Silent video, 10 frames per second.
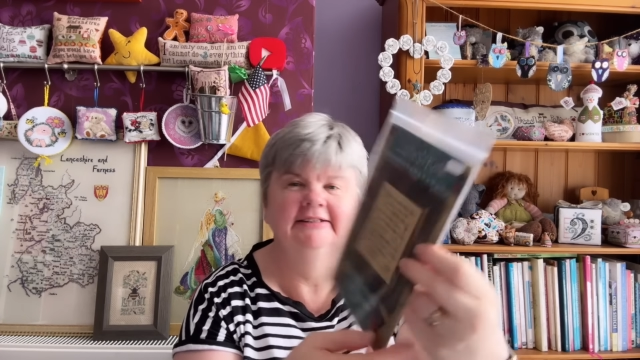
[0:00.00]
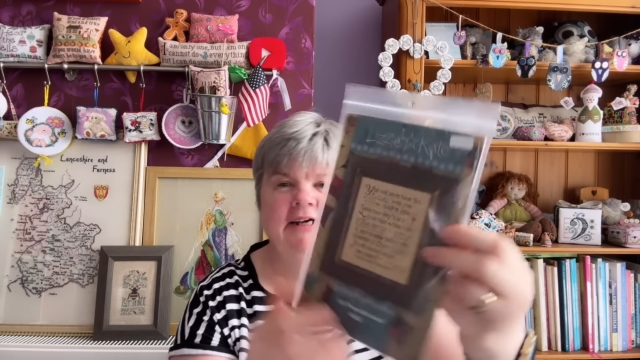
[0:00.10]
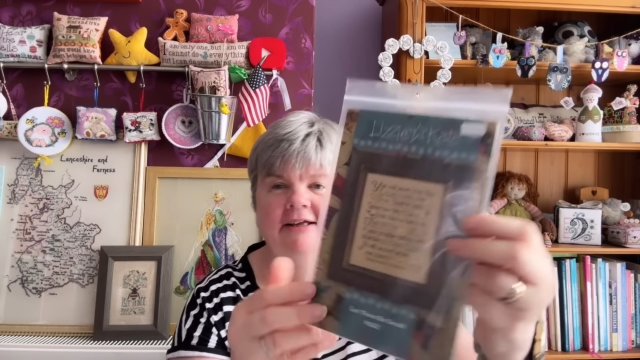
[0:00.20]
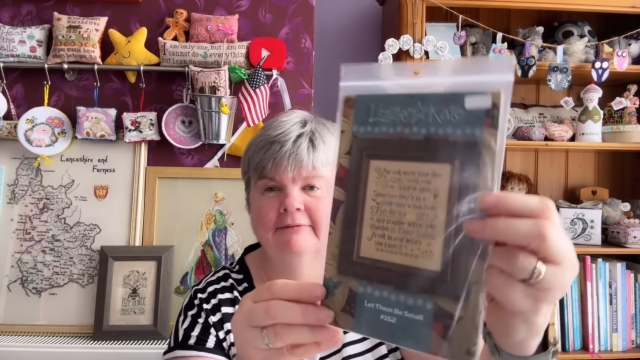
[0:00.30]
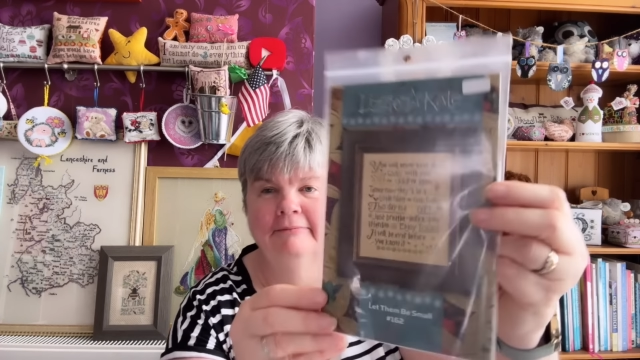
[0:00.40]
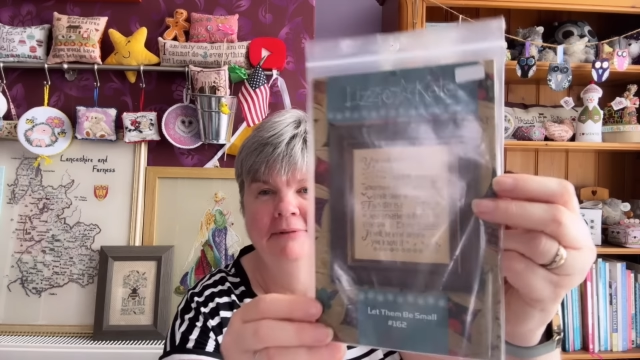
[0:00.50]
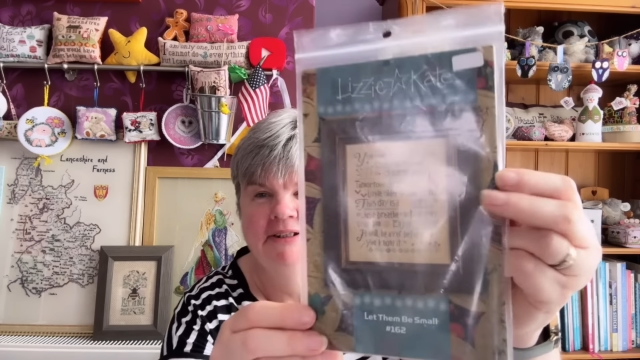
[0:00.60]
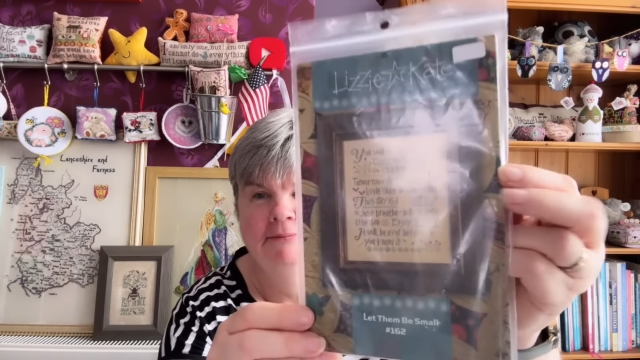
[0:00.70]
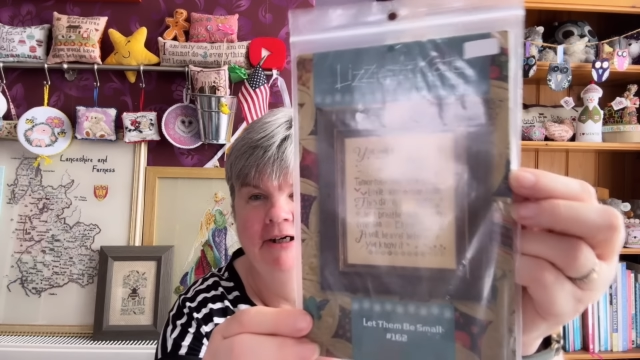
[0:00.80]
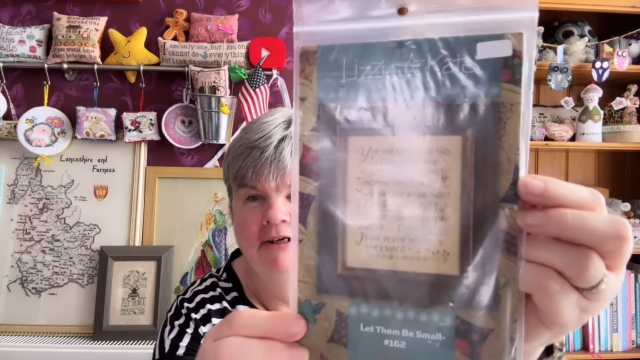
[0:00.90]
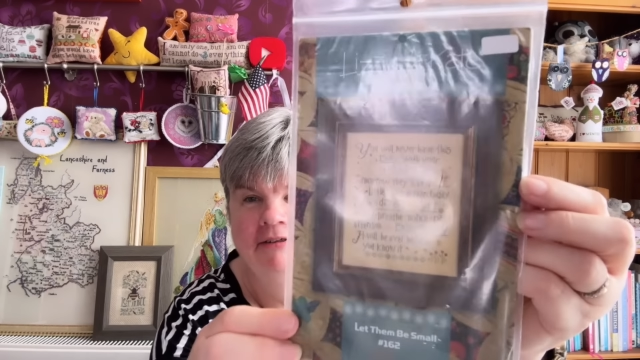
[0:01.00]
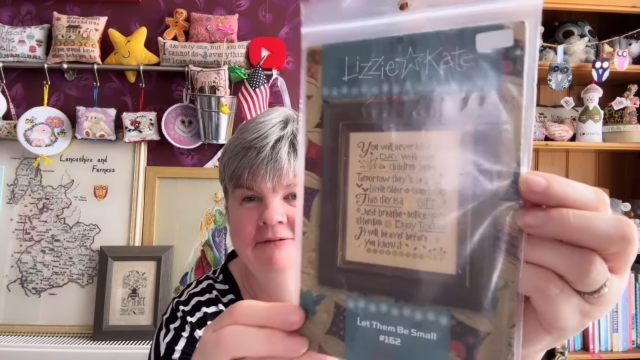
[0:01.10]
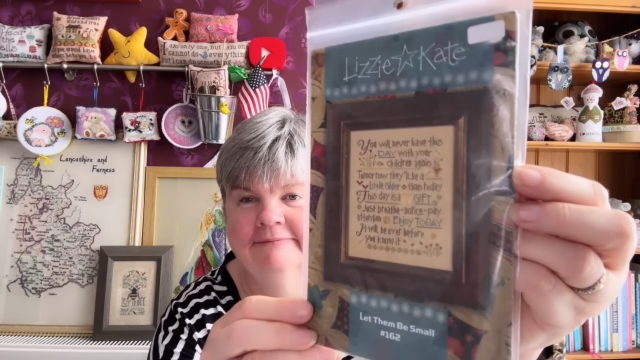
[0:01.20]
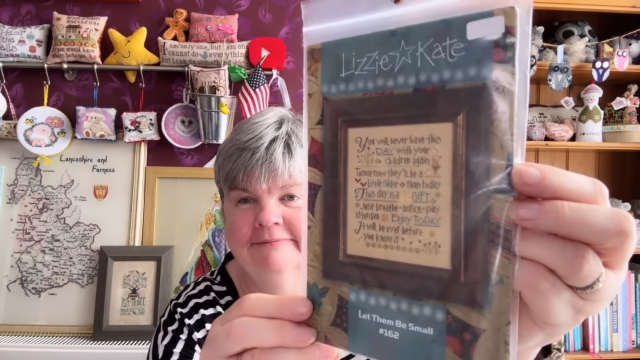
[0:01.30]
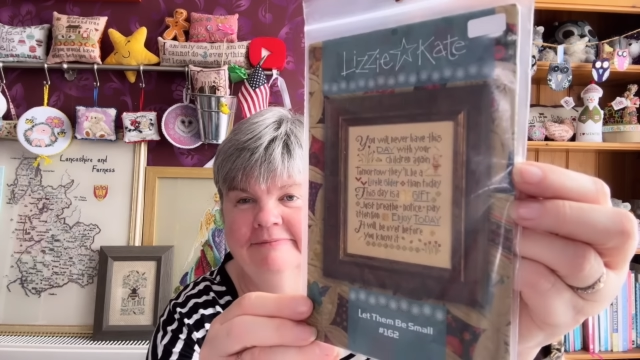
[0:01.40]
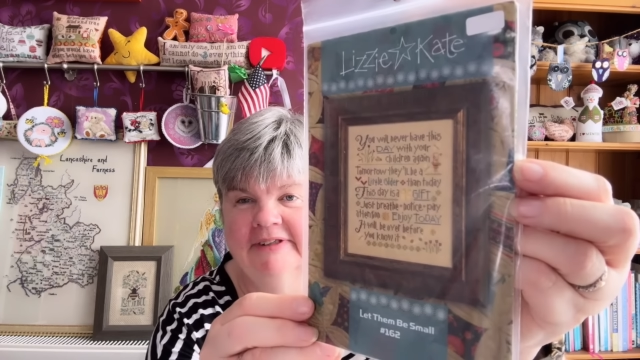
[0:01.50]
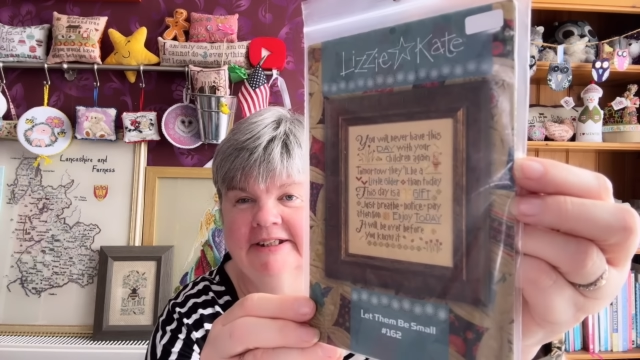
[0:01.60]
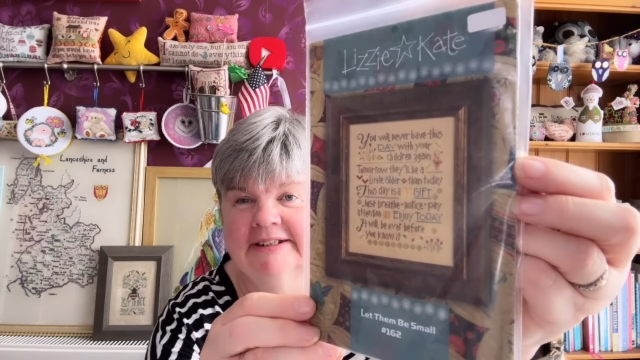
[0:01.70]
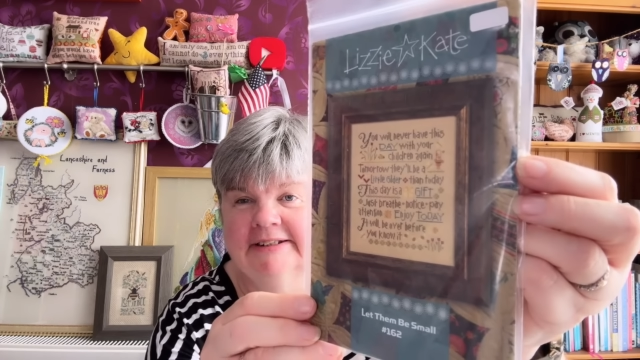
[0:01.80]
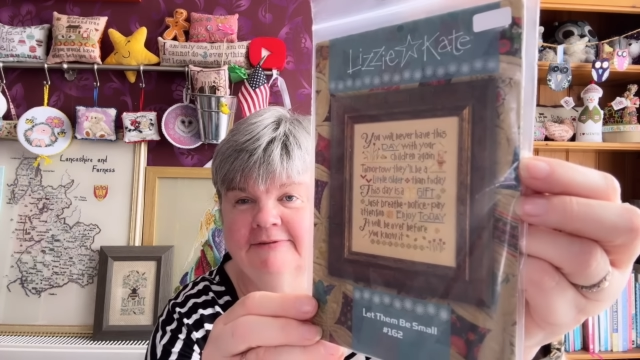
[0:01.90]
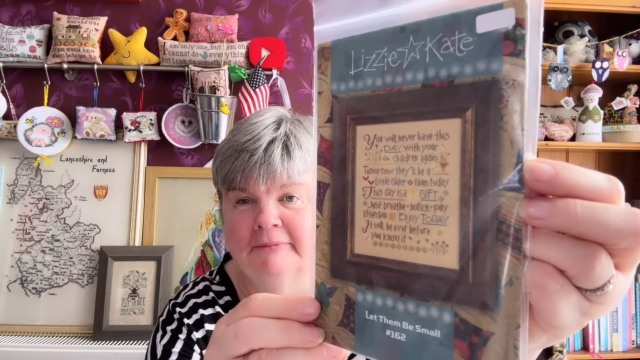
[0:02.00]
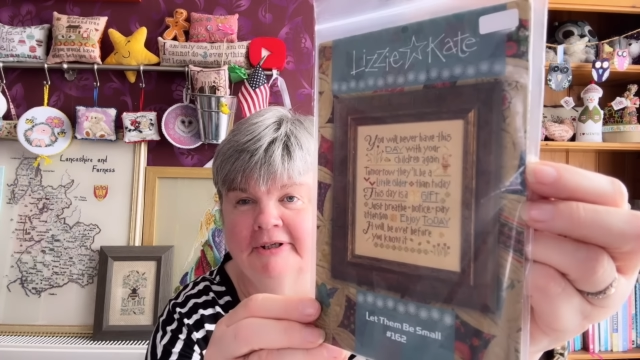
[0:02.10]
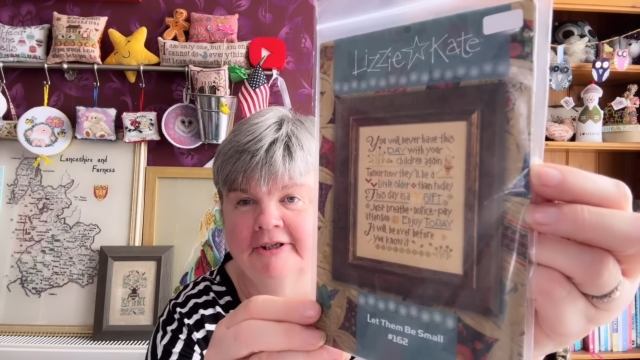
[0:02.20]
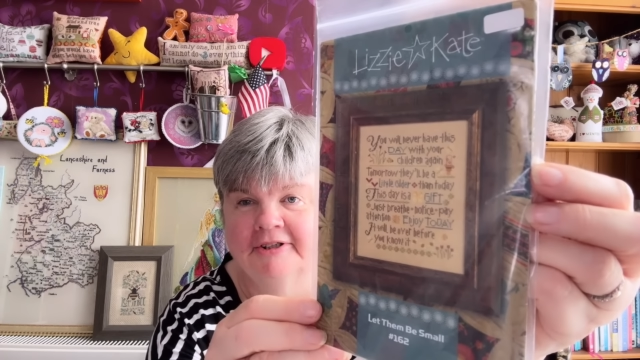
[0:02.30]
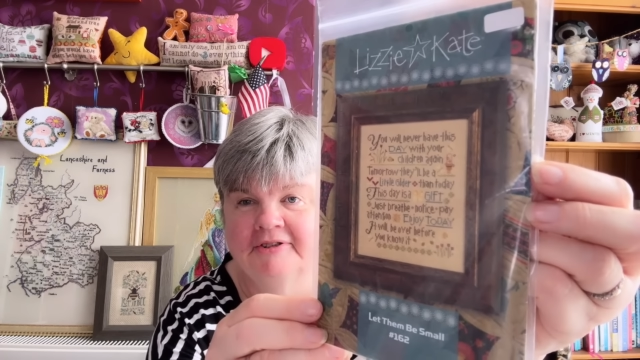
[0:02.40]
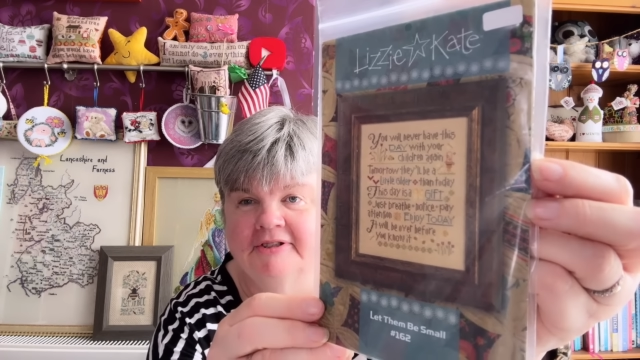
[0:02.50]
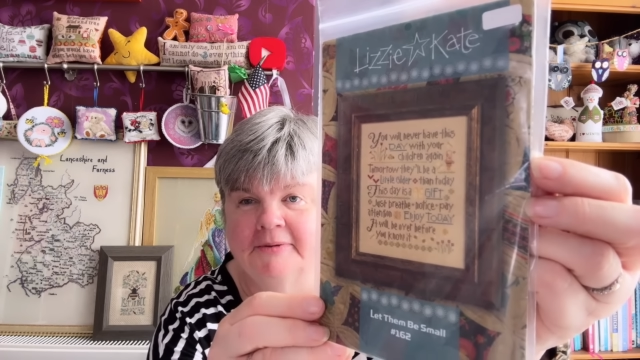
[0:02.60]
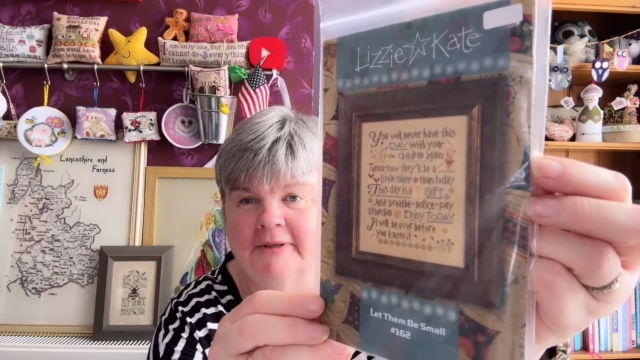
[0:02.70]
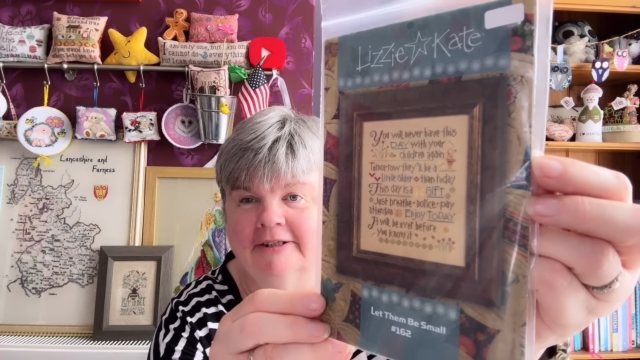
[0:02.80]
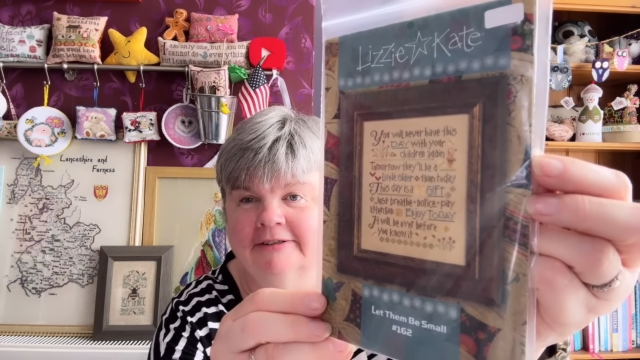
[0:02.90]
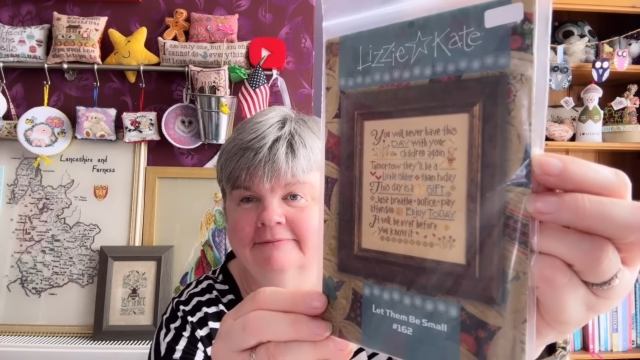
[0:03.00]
Let Them Be Small. This is for my daughter as well.